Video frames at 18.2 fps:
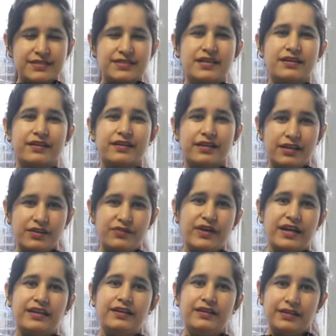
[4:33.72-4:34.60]
the really
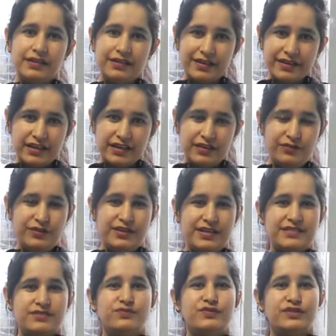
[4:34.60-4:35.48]
very clear
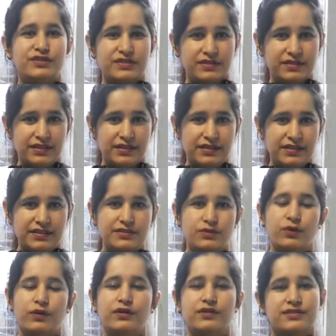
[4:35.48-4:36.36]
evidence which is
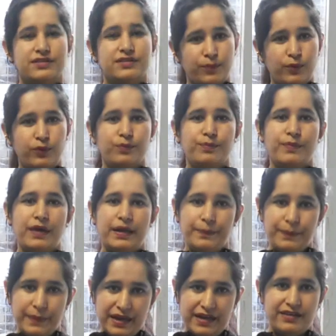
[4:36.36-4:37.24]
going to support my
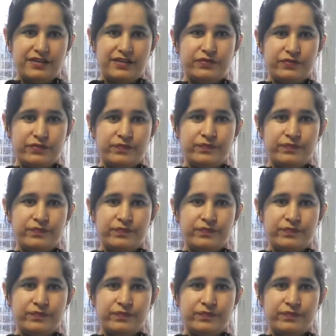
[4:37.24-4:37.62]
plaintiff.